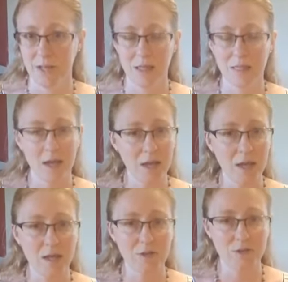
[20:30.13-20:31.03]

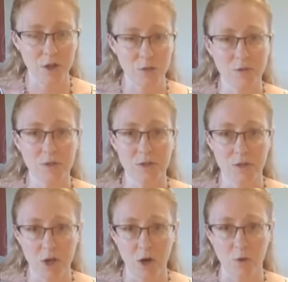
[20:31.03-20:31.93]
They don't
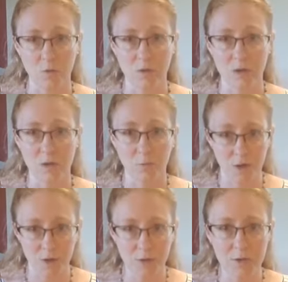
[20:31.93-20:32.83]
know
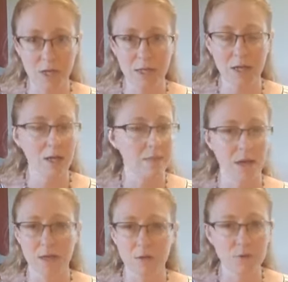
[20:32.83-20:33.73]
what you need.
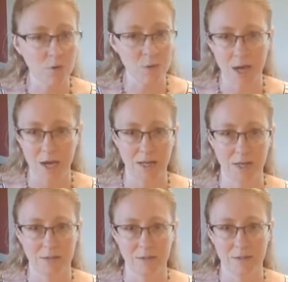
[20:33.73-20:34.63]
They don't know what I
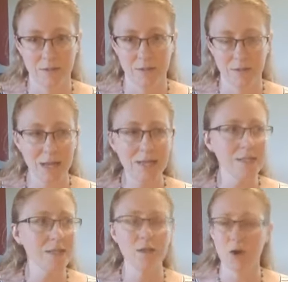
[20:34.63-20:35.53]
need. They
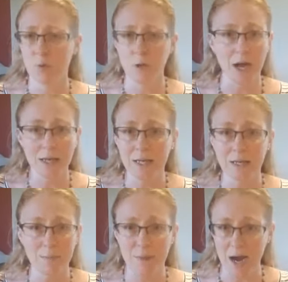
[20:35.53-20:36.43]
didn't know what I
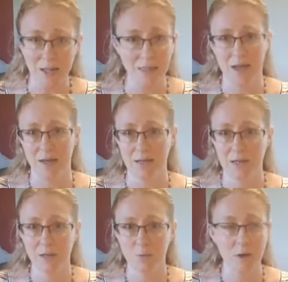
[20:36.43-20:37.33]
needed back then
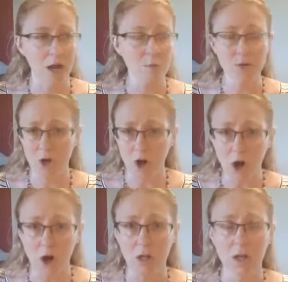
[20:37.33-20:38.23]
when I would
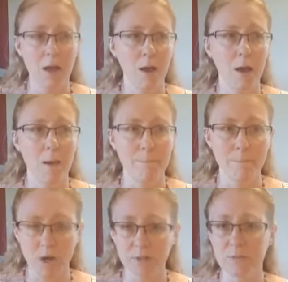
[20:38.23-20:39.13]
call
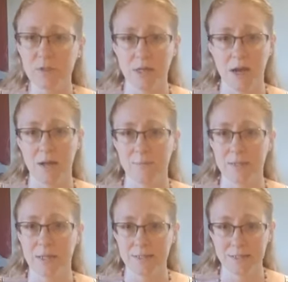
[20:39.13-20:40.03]
multiple times
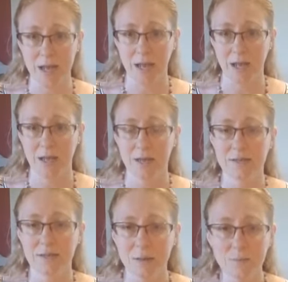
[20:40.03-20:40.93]
and say,
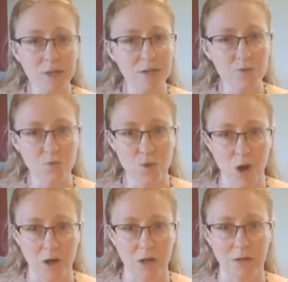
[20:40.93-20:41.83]
something is
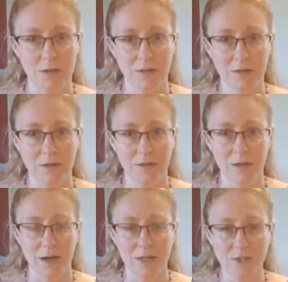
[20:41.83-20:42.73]
wrong.
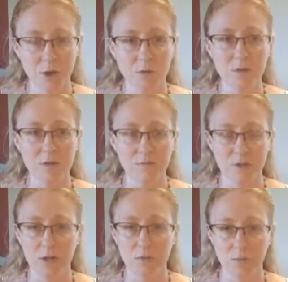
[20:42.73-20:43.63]
I don't
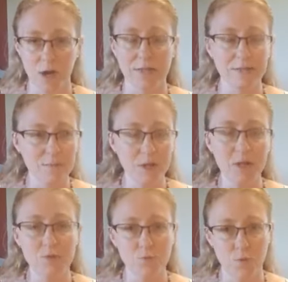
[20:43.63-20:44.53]
feel right. Something
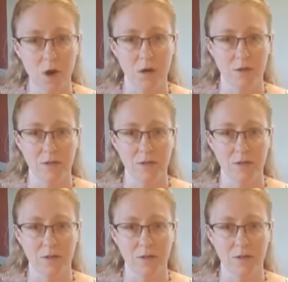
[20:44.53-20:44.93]
is wrong.